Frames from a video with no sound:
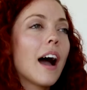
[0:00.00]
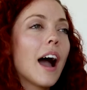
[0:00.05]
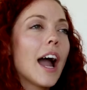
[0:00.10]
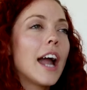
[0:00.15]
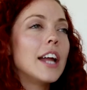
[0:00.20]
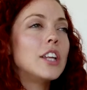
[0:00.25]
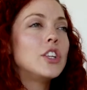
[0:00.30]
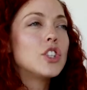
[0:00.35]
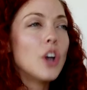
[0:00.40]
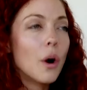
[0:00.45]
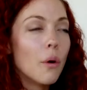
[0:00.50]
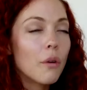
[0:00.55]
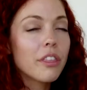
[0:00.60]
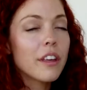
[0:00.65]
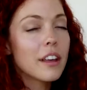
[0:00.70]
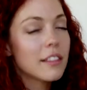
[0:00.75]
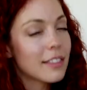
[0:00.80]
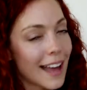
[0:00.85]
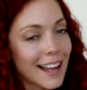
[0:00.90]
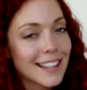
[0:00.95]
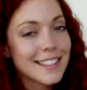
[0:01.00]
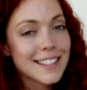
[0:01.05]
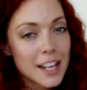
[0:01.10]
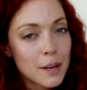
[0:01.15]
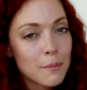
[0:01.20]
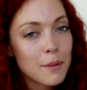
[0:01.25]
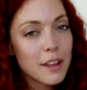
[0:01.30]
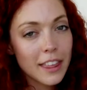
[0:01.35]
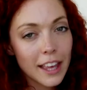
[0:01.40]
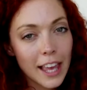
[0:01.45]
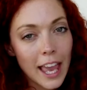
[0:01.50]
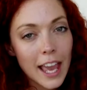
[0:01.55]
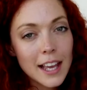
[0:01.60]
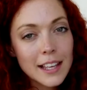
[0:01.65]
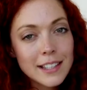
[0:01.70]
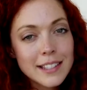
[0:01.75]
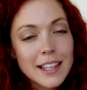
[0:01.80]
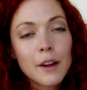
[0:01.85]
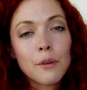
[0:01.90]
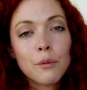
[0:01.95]
I don't think that's going to be the
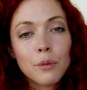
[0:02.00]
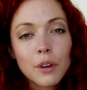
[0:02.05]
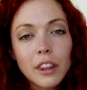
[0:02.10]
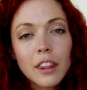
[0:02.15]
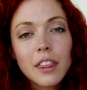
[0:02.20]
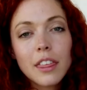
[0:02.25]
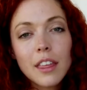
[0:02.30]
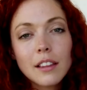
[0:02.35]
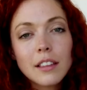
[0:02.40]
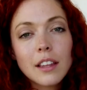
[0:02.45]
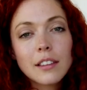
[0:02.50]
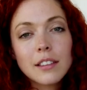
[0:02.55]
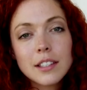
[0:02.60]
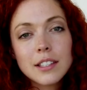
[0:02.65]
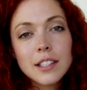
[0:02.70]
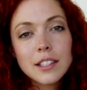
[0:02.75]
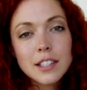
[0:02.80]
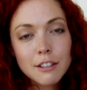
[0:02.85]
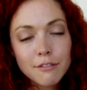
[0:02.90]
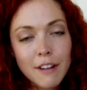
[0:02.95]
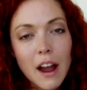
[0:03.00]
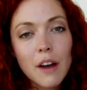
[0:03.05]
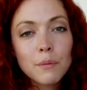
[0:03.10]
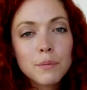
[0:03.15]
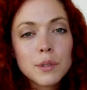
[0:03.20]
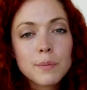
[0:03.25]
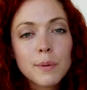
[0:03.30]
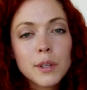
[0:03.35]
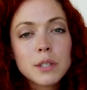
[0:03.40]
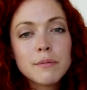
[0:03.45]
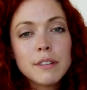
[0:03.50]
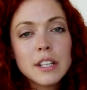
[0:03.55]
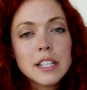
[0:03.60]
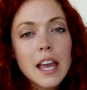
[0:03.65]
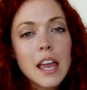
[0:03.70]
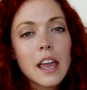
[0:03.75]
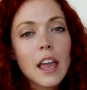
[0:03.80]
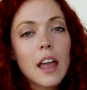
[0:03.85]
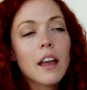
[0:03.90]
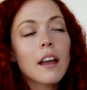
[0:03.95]
case. I really think that this is the route I'm supposed to be
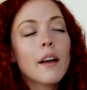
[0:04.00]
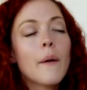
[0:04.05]
taking,